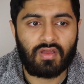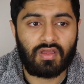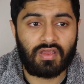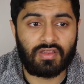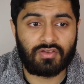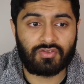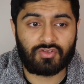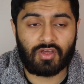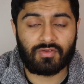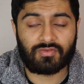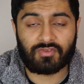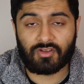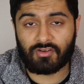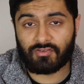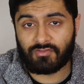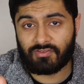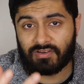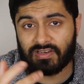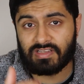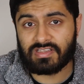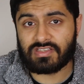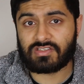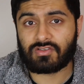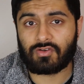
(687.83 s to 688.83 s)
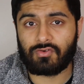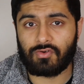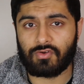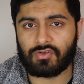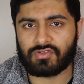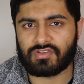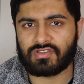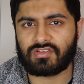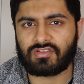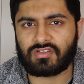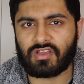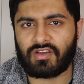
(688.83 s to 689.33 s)
in terms of the release
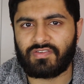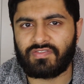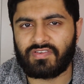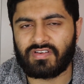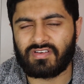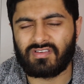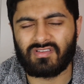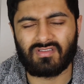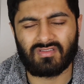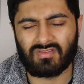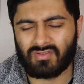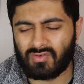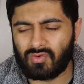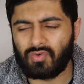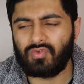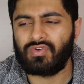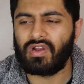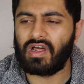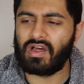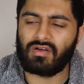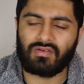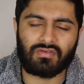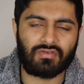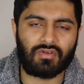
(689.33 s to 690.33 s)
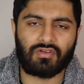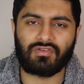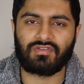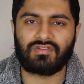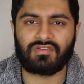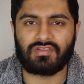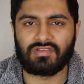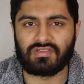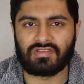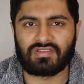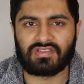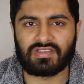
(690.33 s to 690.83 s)
clause and stuff and all that
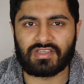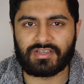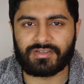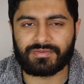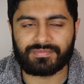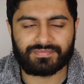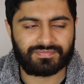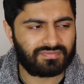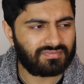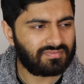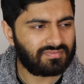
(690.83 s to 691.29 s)
nonsense, yeah.